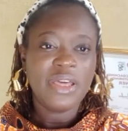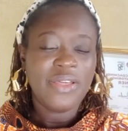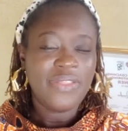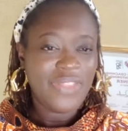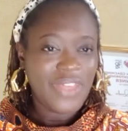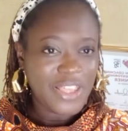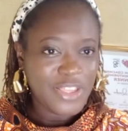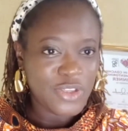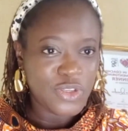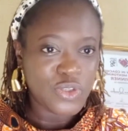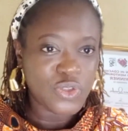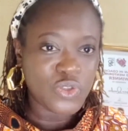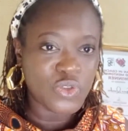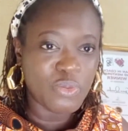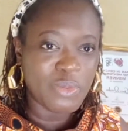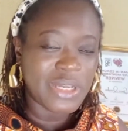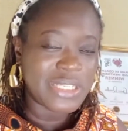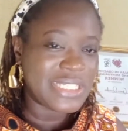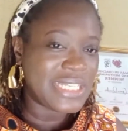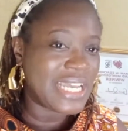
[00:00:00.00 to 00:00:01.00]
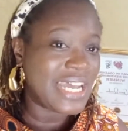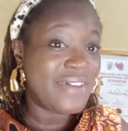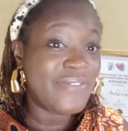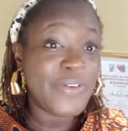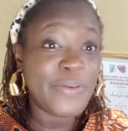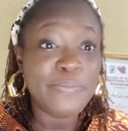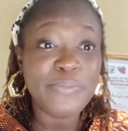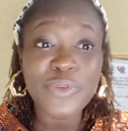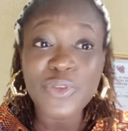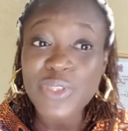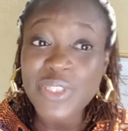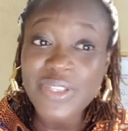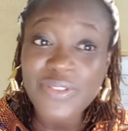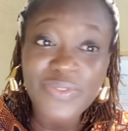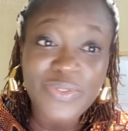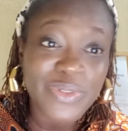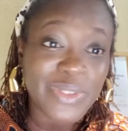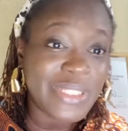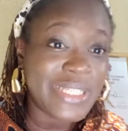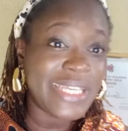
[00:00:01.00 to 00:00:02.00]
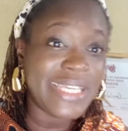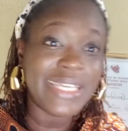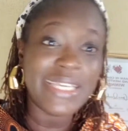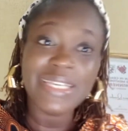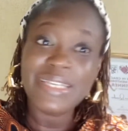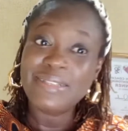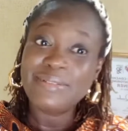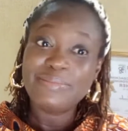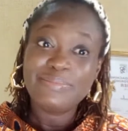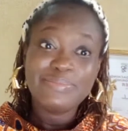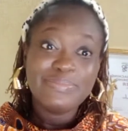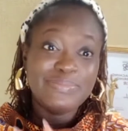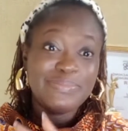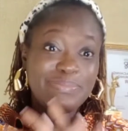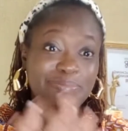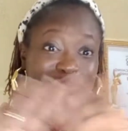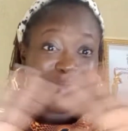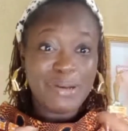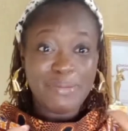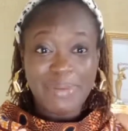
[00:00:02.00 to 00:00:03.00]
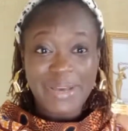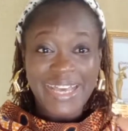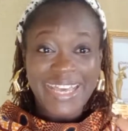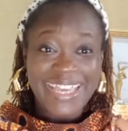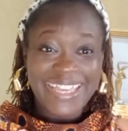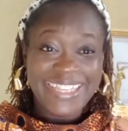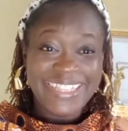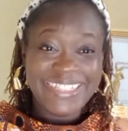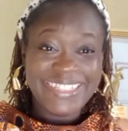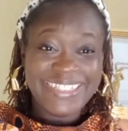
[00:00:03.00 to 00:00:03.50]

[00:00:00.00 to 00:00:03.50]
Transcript: Thank you so much and have a beautiful day. Bye bye.